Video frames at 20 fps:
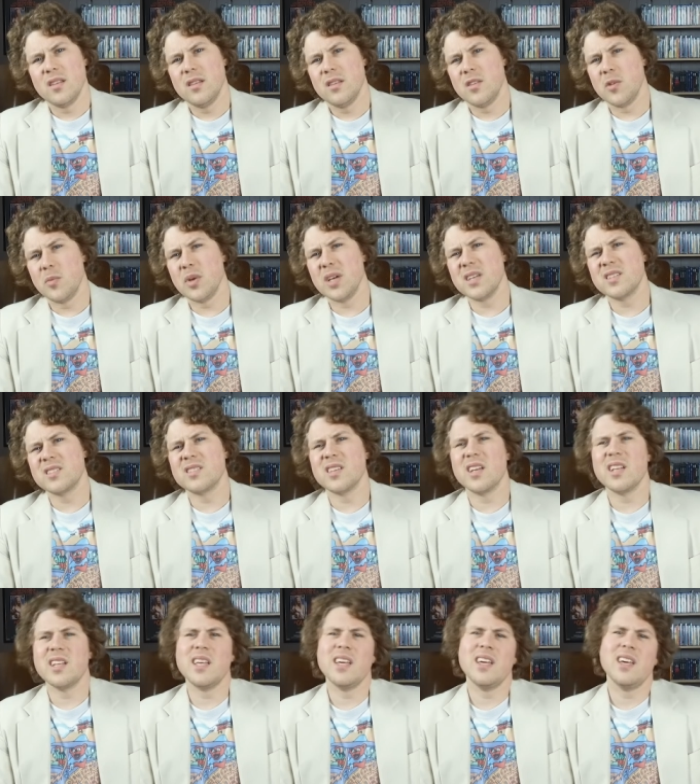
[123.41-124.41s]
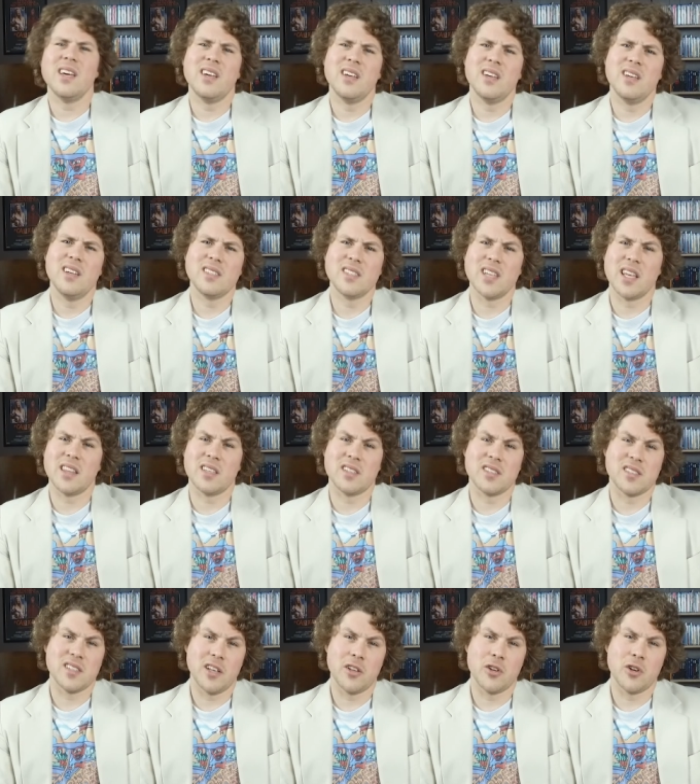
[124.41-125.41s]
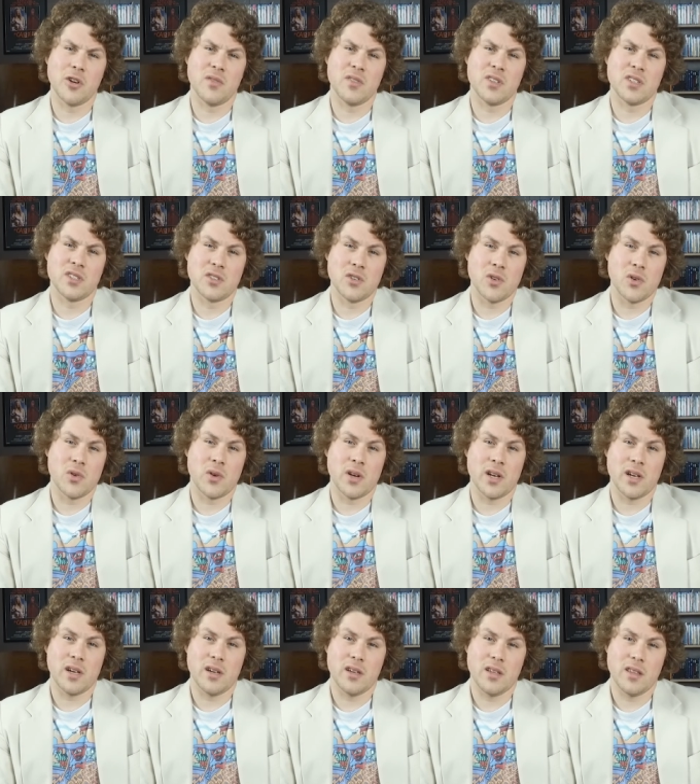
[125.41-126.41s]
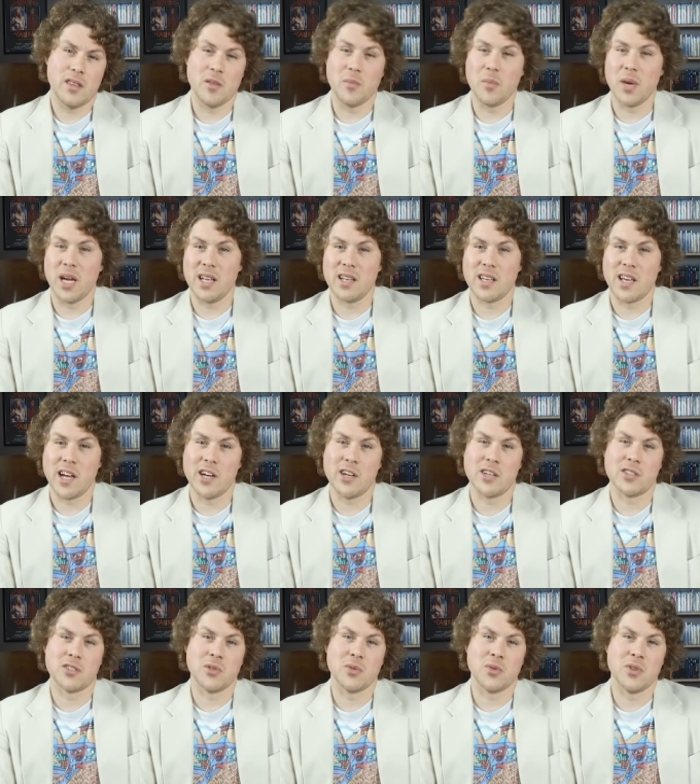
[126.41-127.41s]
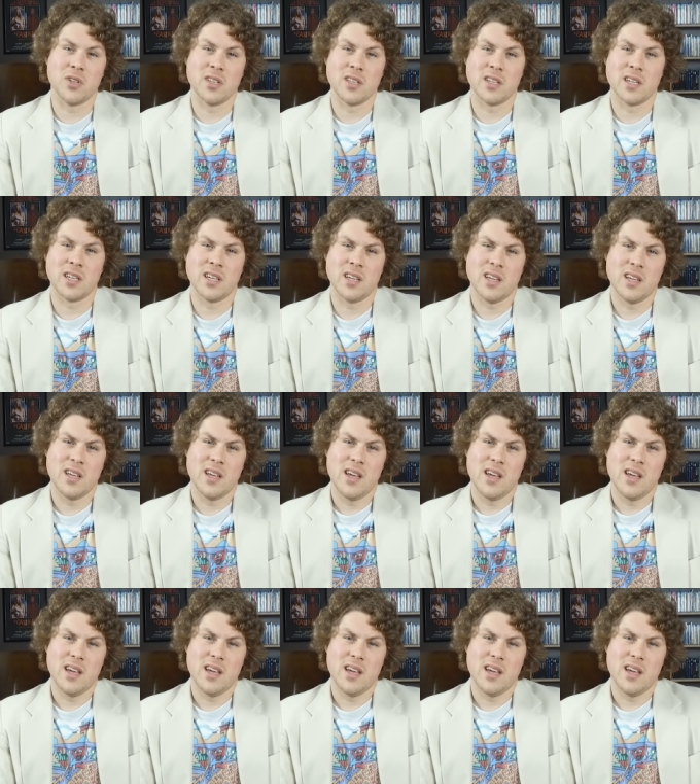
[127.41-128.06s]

The big city is at the center of the story, the main character, really.